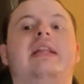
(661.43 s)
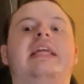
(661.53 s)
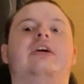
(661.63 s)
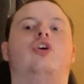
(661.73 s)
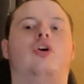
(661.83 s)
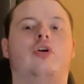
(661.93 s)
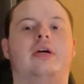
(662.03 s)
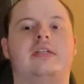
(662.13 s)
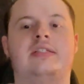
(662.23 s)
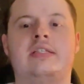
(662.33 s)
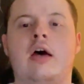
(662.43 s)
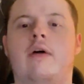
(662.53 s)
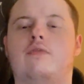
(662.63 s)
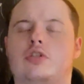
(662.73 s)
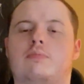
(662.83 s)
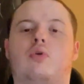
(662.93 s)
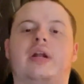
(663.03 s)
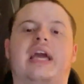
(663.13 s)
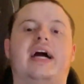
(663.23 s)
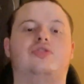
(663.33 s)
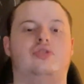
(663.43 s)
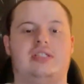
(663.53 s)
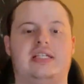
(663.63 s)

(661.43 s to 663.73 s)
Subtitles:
Lee Curtis for supporting actress,